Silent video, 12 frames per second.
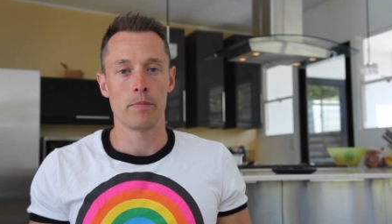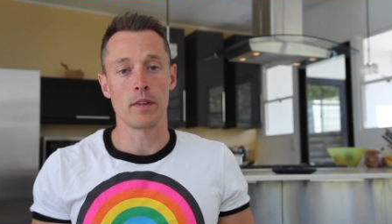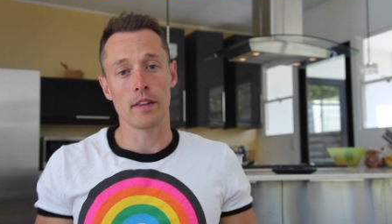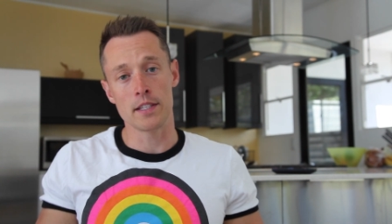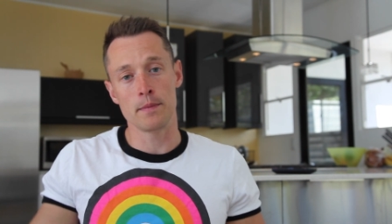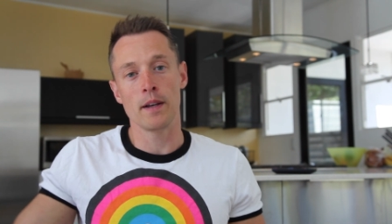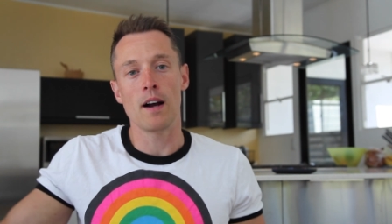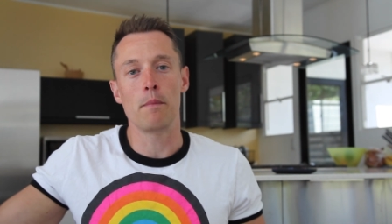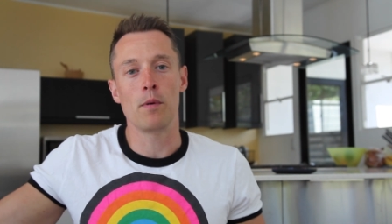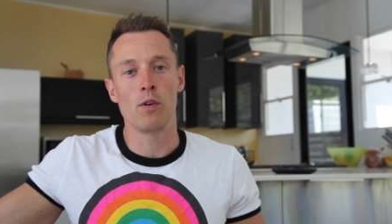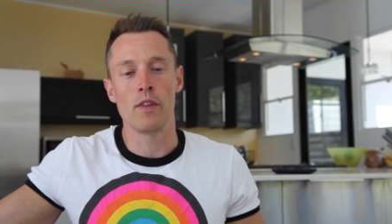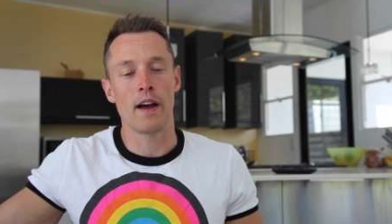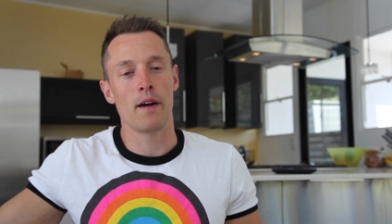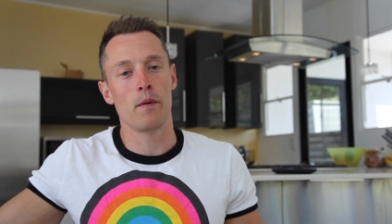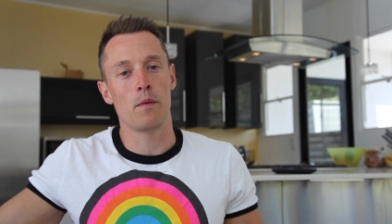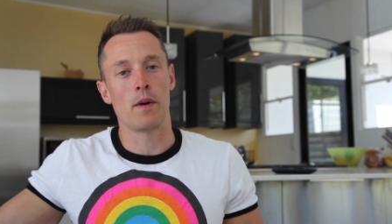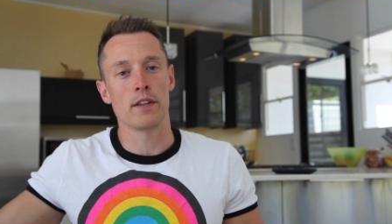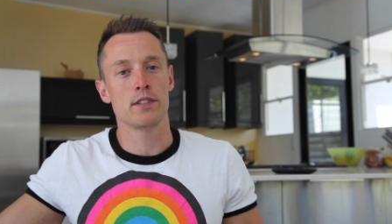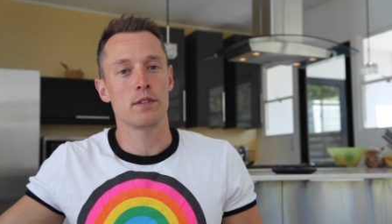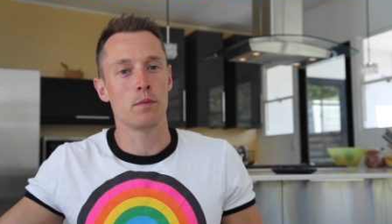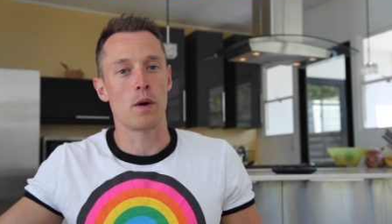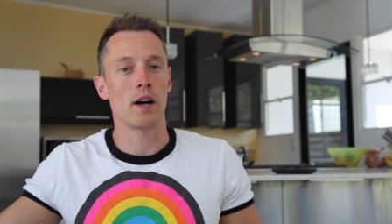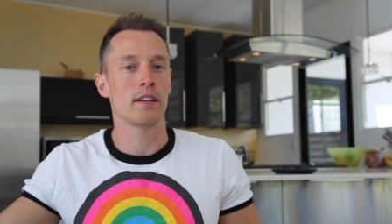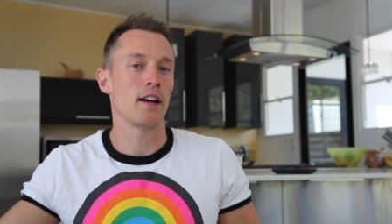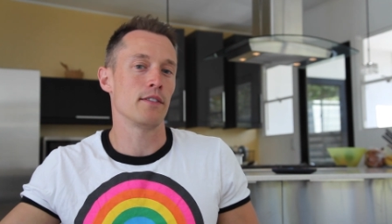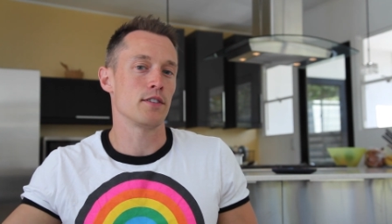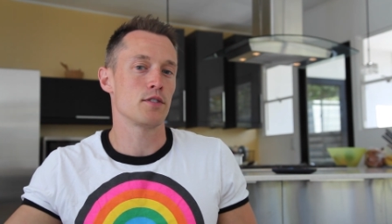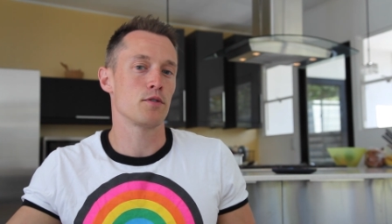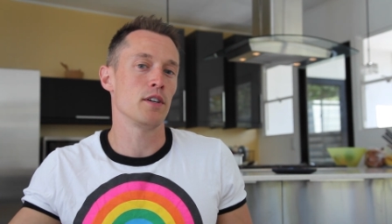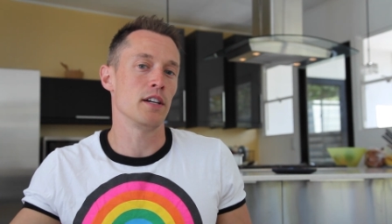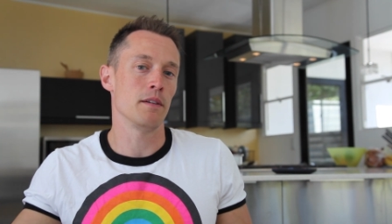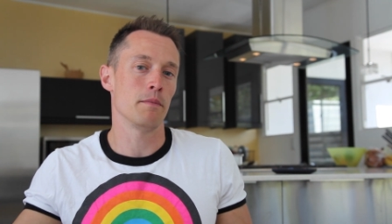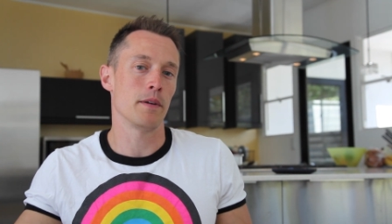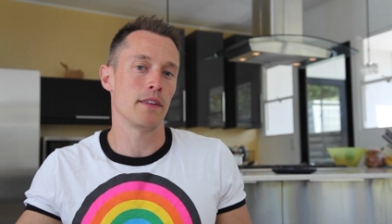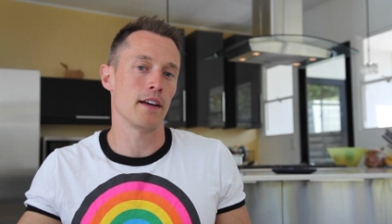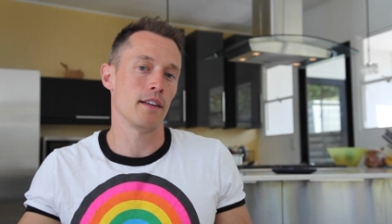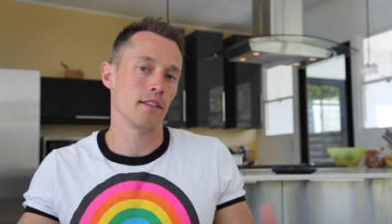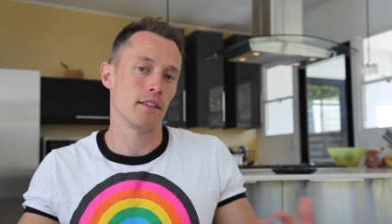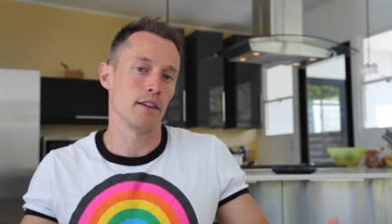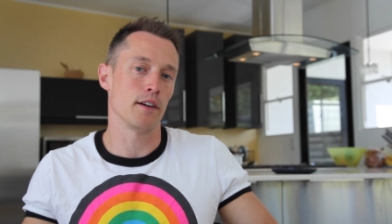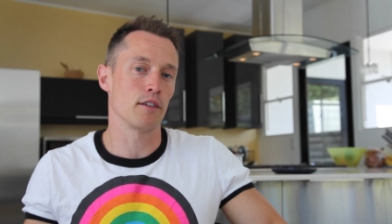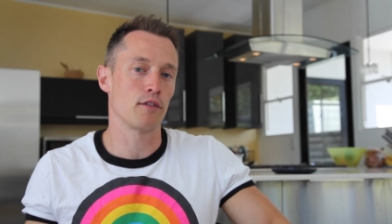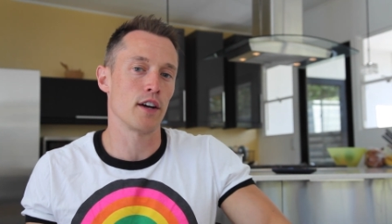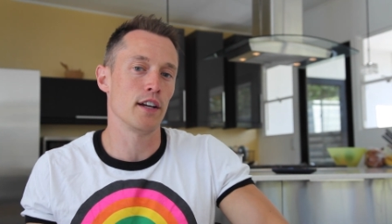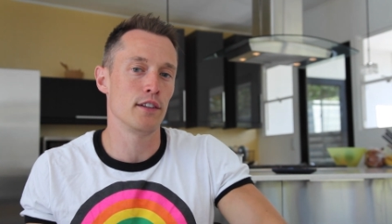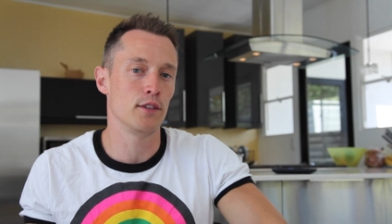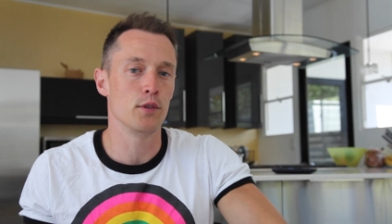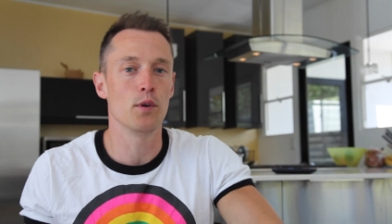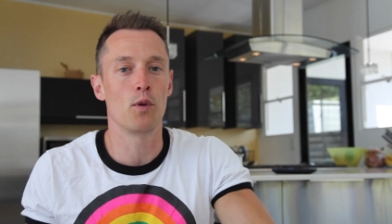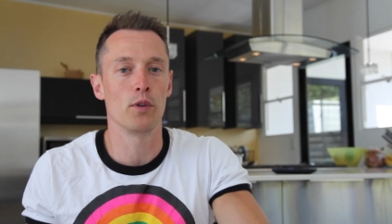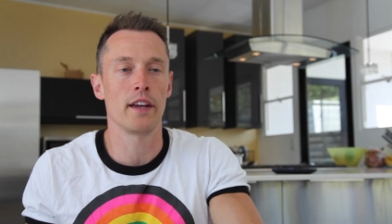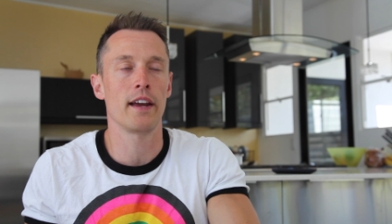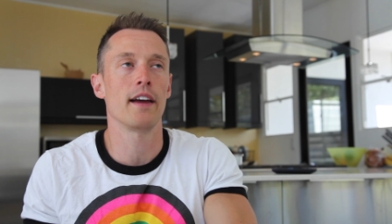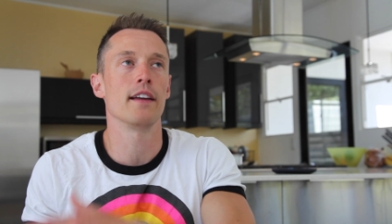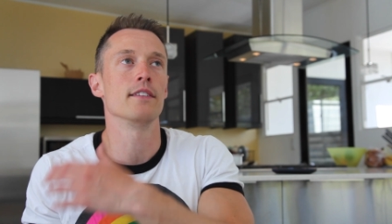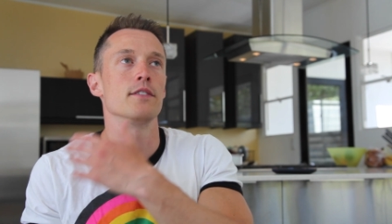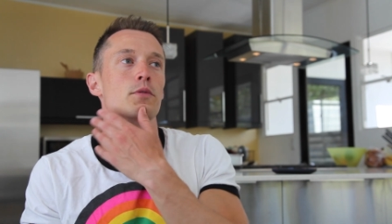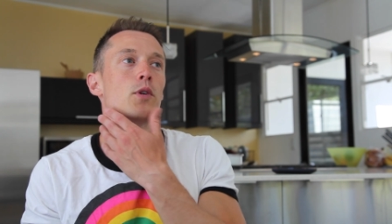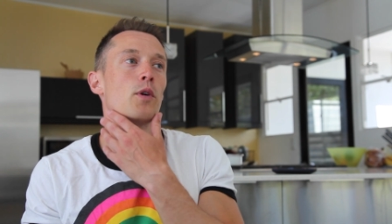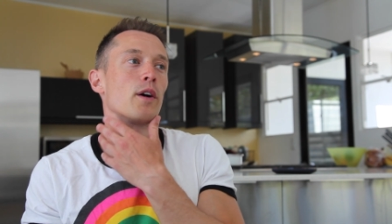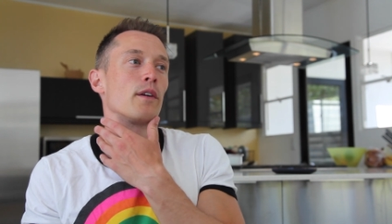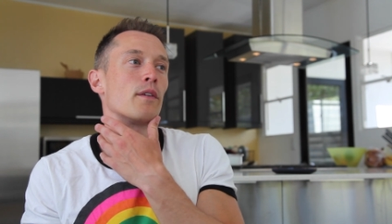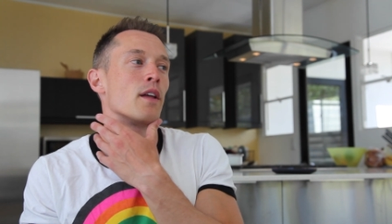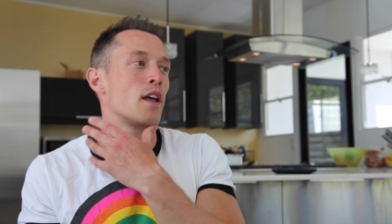the lesbian couple that wants to walk down the street but that they're afraid to hold hands, or